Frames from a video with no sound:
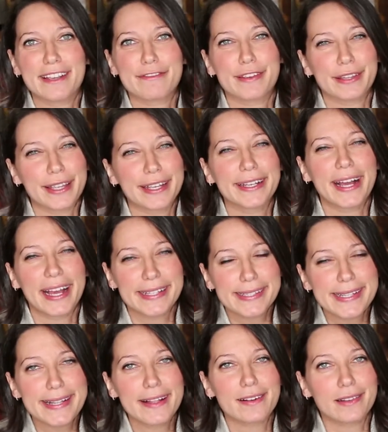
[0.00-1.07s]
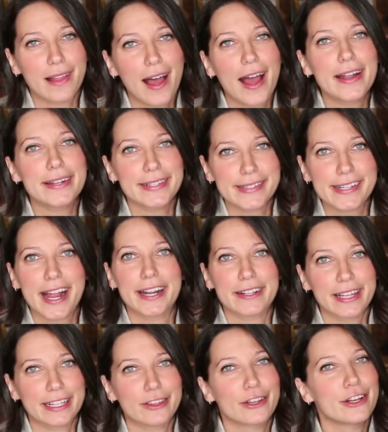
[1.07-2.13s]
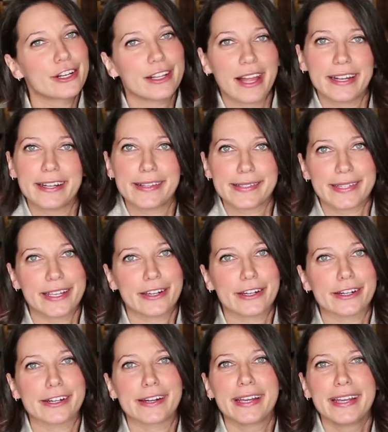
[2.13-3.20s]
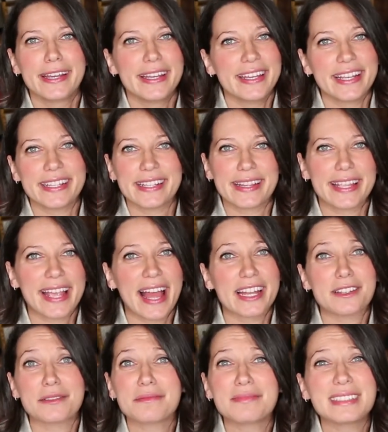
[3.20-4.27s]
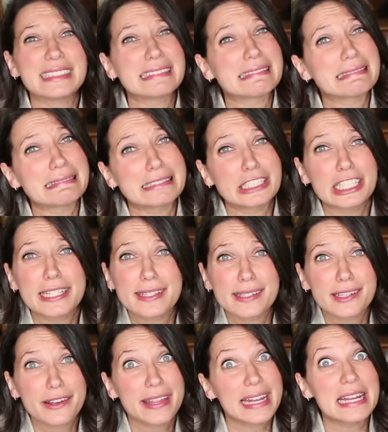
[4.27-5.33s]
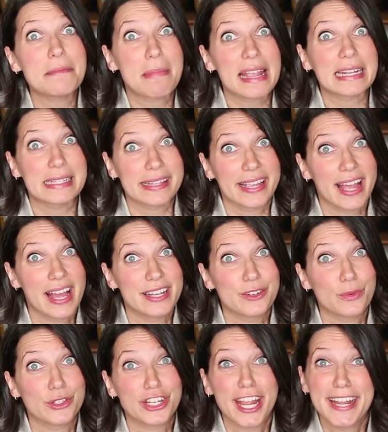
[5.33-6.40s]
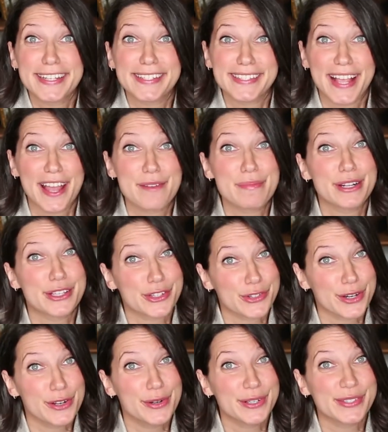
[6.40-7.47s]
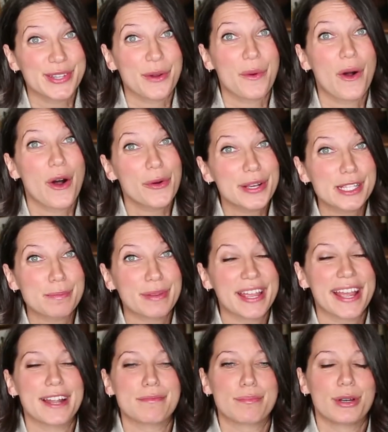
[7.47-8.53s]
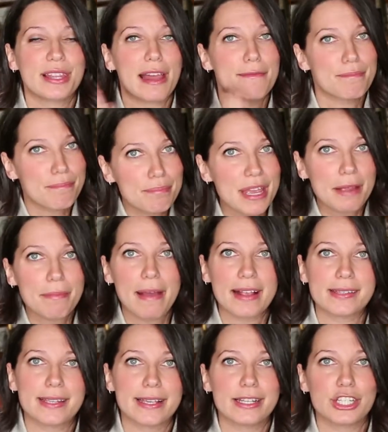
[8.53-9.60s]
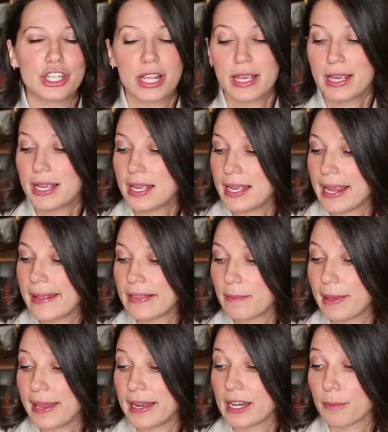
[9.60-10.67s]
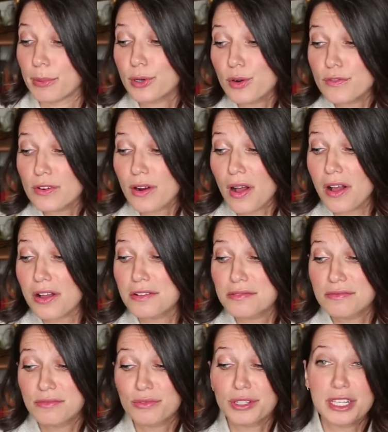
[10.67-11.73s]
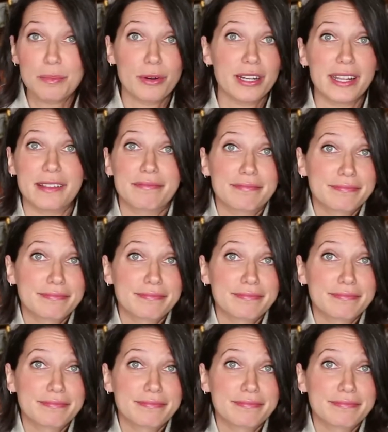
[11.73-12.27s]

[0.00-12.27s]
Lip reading: I feel like I see that a lot. It's kind of like the hook, line, and sinker is at the end. Chances are they didn't make it to the end, which I hate to say, but it's true. So always plan, put that big message in the beginning, but overall, really pretty.